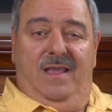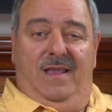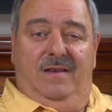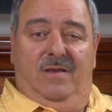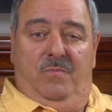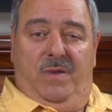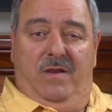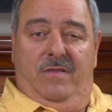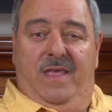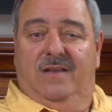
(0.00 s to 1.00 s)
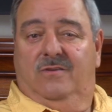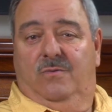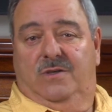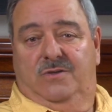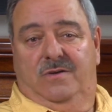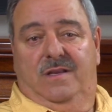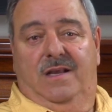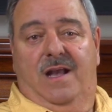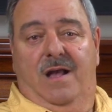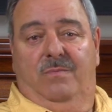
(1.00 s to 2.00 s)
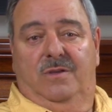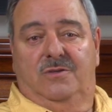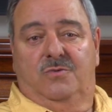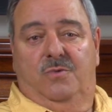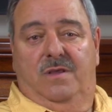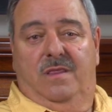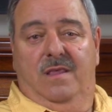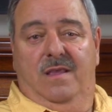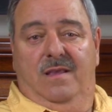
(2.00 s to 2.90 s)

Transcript: and compare that to what you can accomplish with